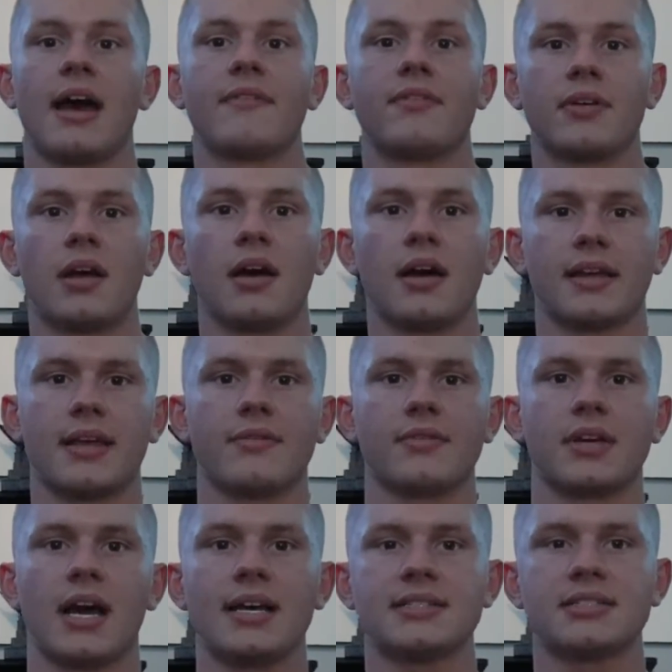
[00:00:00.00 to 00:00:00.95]

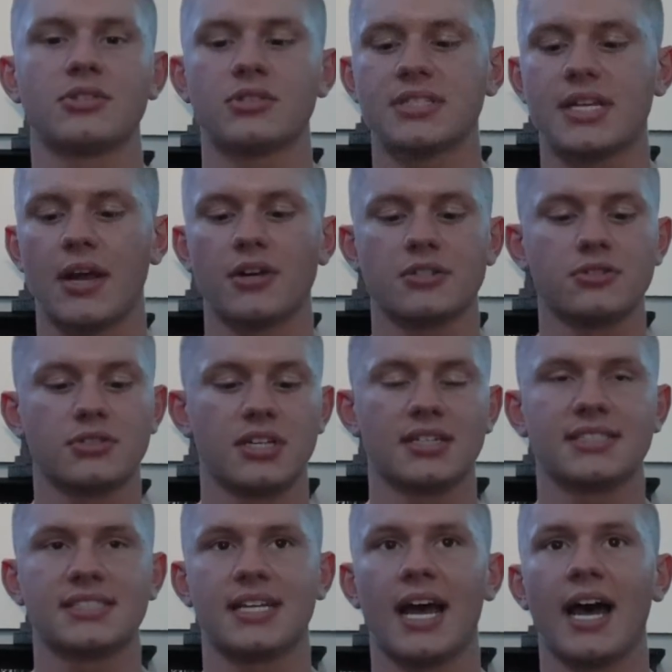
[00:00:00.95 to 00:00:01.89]
Kevin Costner's character,
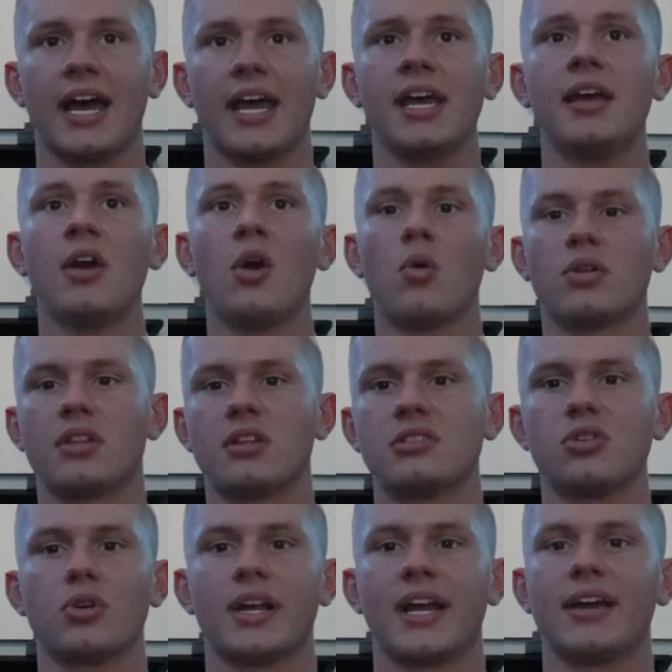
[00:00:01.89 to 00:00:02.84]
does die with the
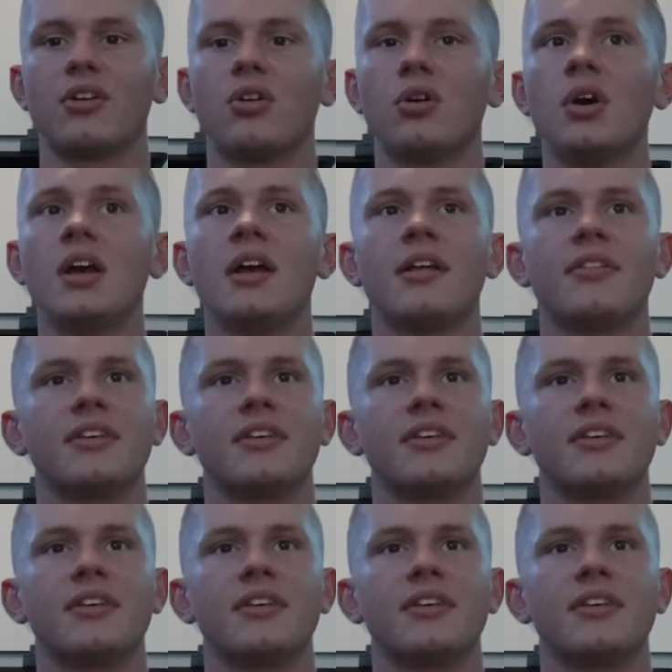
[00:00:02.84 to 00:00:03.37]
tornado.